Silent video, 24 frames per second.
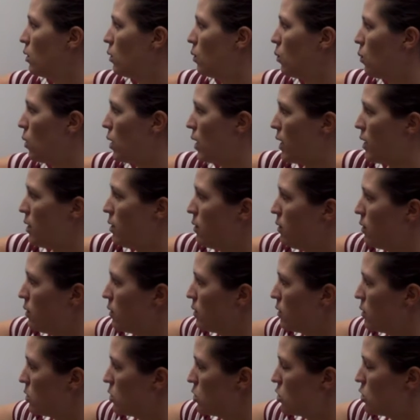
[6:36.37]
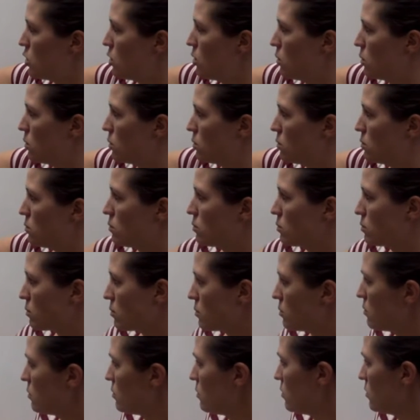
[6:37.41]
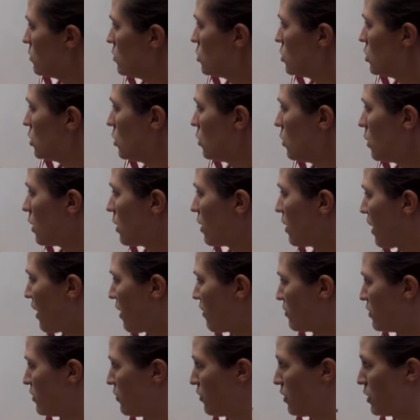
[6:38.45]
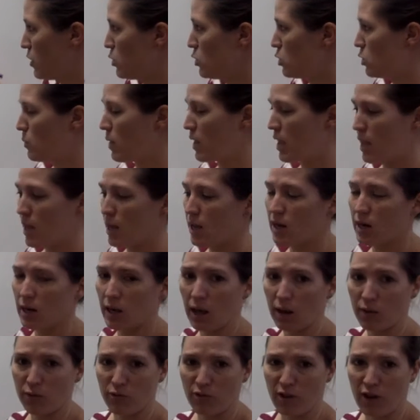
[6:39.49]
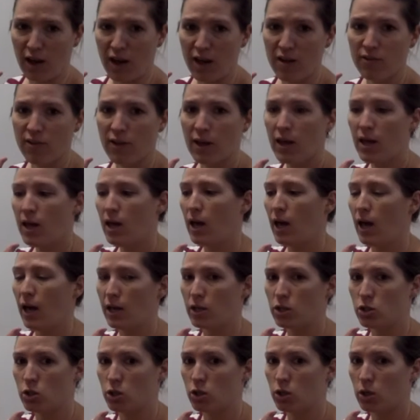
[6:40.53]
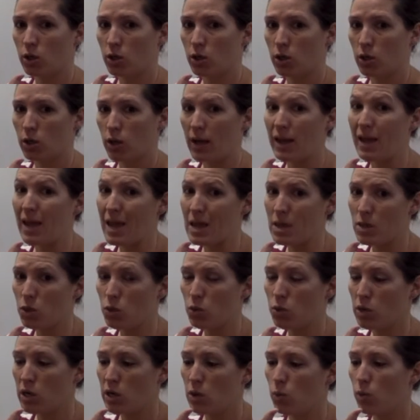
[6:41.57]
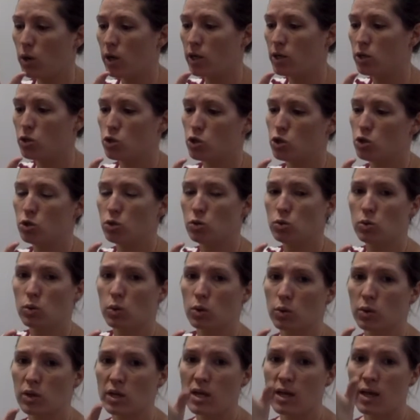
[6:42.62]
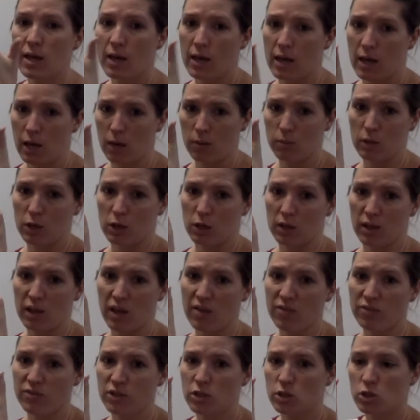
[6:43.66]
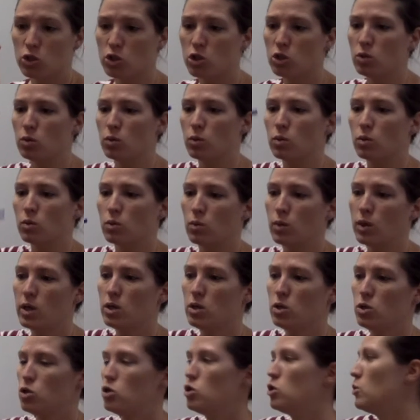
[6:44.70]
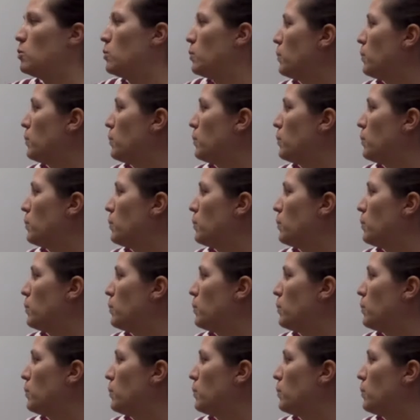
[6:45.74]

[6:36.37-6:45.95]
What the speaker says: 1, 2. 2 are left. If I used my hand, I had 5. I ate 3. 1, 2, 3. How many are left? 2. 1, 2.